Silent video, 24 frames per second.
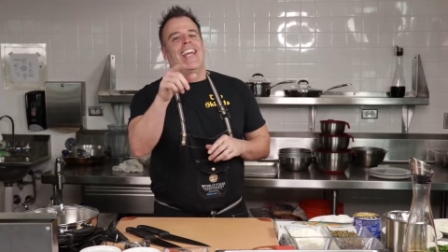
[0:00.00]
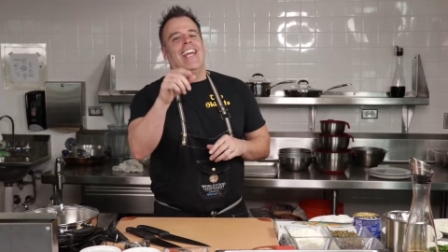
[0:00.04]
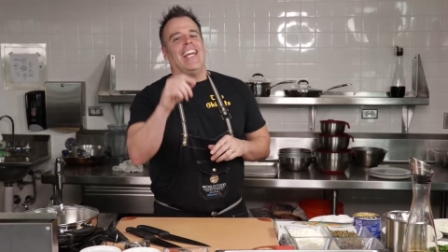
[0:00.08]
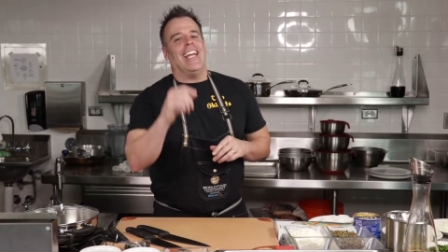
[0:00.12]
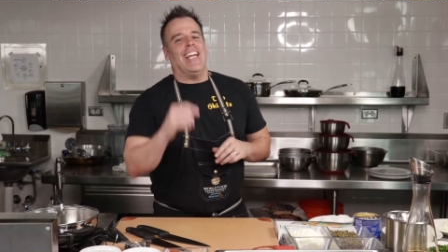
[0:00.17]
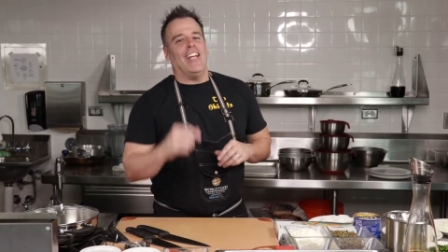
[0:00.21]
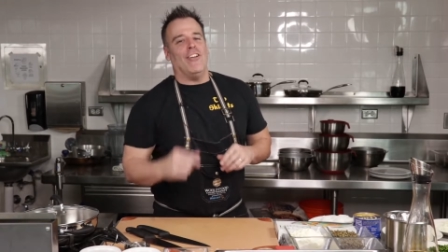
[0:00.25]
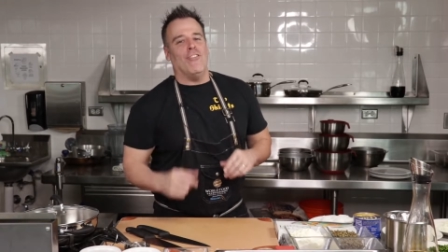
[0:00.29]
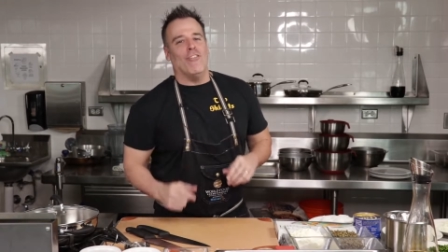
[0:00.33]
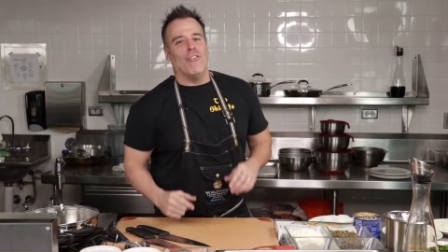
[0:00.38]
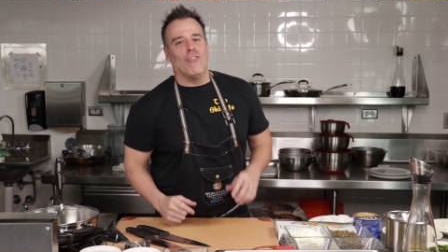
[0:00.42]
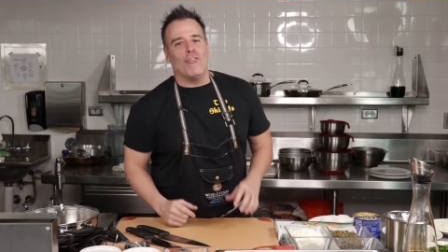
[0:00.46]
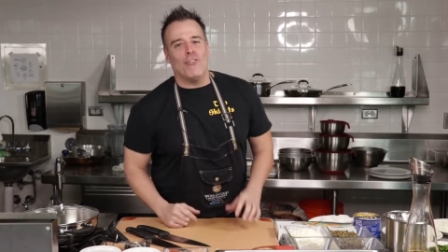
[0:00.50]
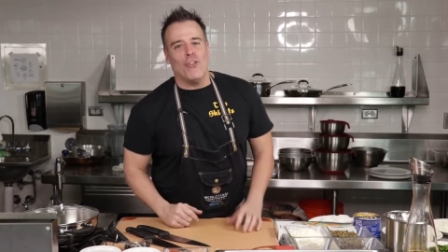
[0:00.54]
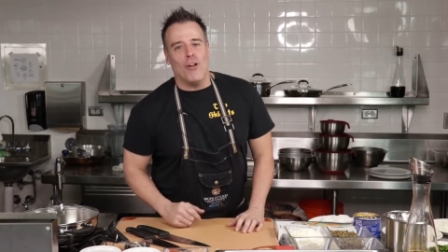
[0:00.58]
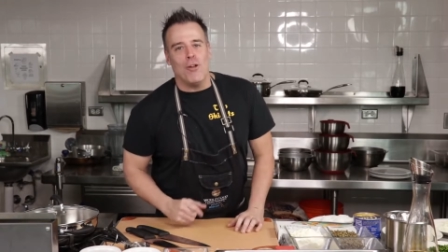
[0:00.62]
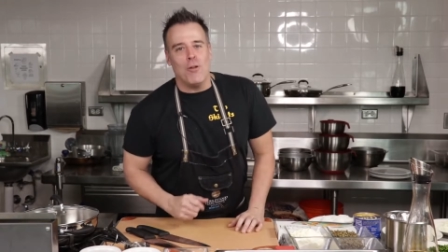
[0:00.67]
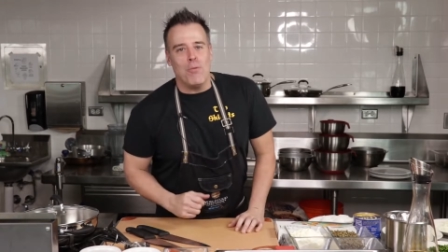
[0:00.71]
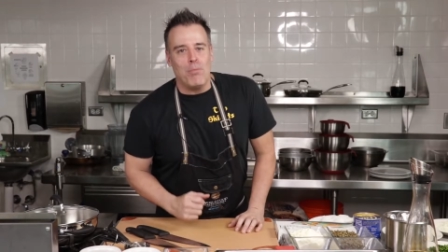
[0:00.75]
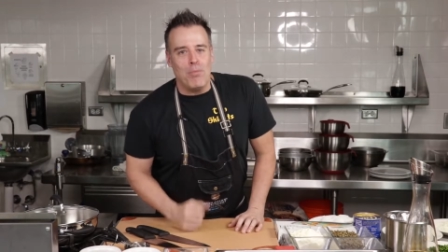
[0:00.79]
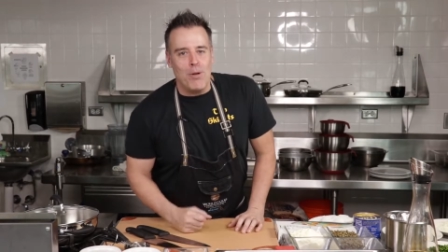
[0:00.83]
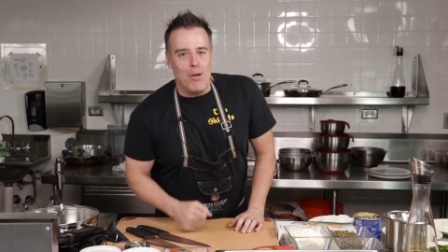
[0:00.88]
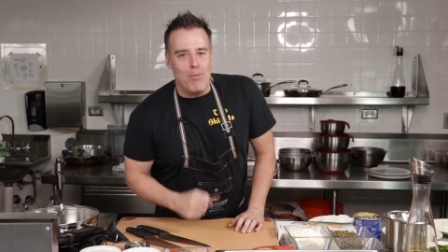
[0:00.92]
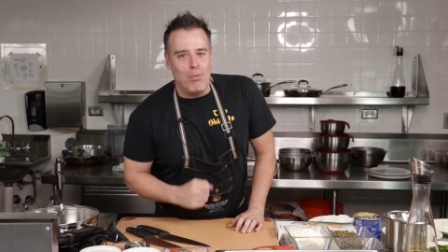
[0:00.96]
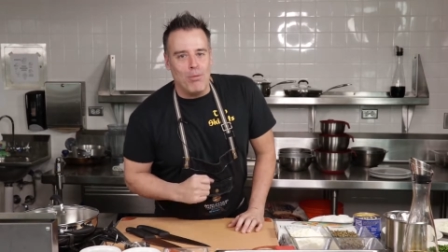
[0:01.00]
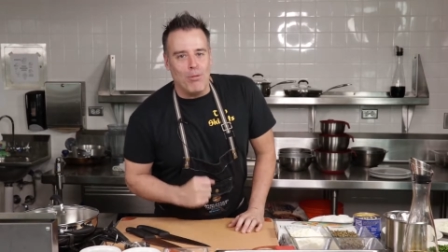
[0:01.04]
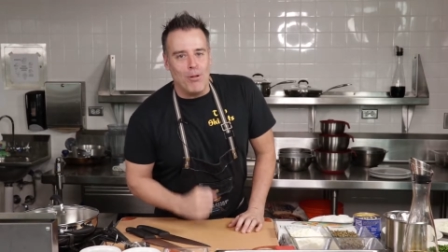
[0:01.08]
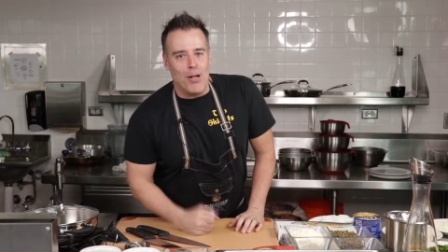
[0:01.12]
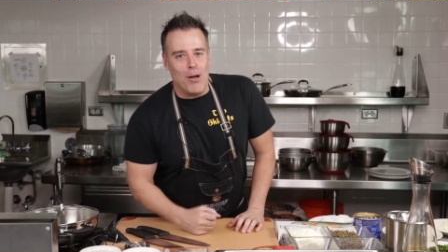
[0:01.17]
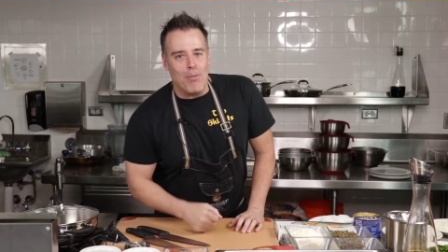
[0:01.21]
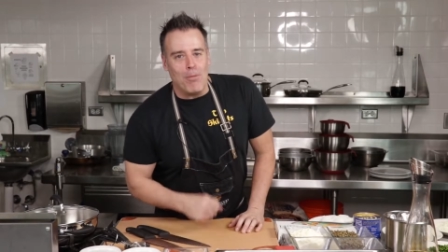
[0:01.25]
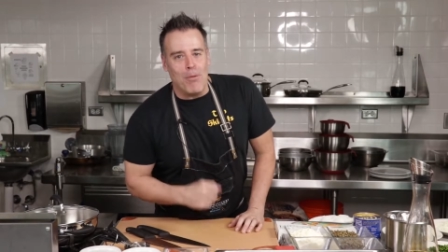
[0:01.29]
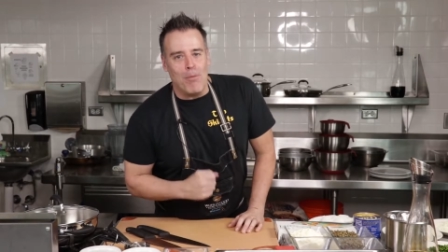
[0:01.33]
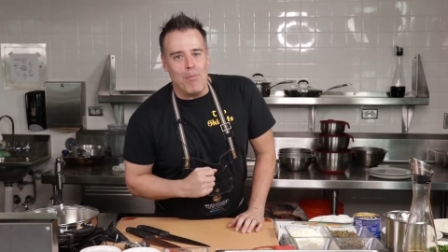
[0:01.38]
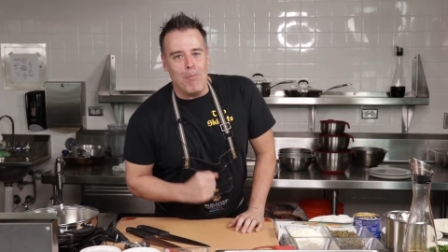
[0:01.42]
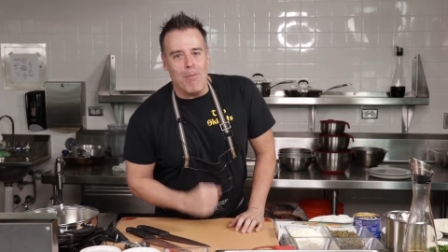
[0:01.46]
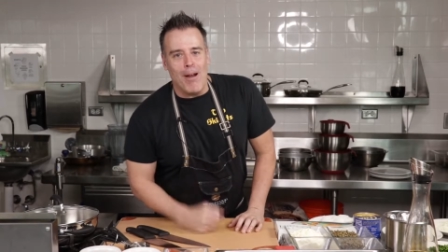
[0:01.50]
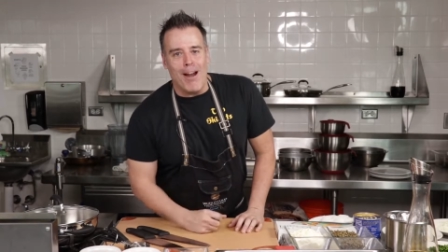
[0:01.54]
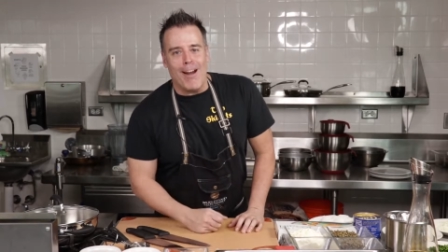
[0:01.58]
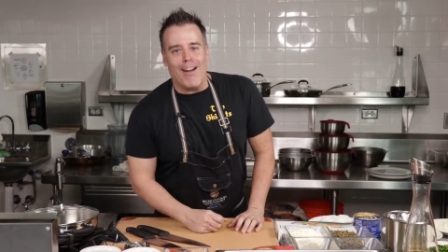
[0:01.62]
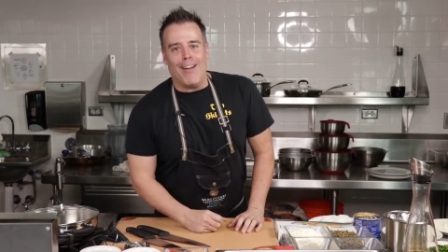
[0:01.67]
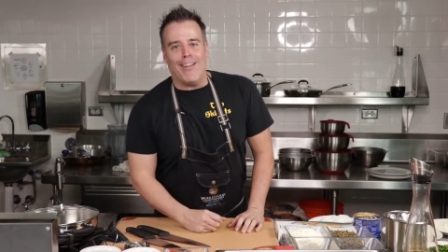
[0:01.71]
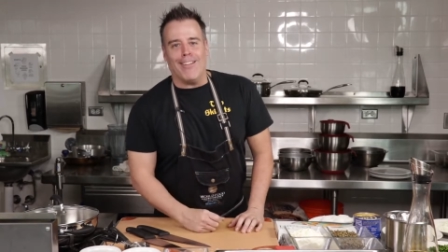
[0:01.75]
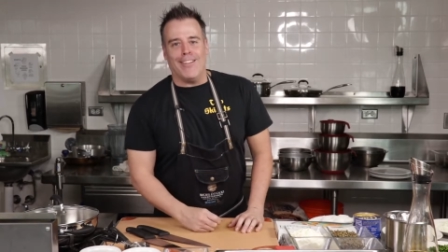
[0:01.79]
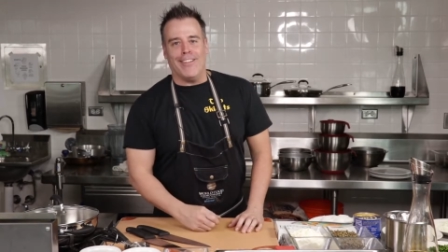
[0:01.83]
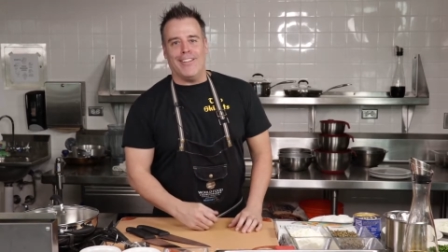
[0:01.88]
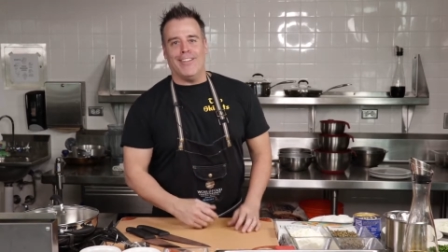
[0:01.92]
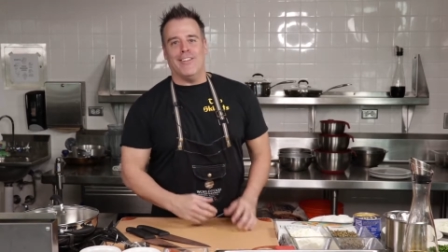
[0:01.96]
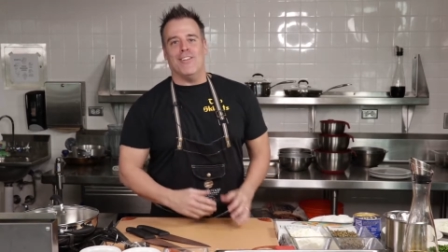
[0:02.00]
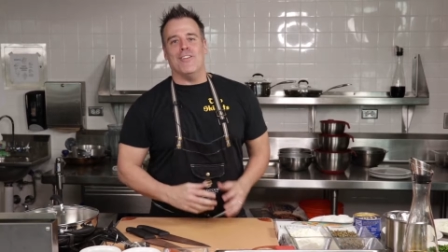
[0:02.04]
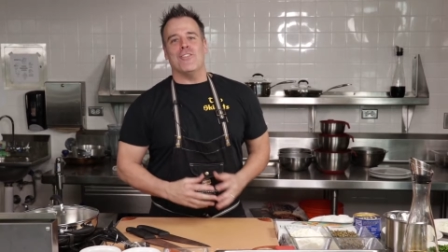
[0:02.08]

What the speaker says: Even from the people up in Maryland,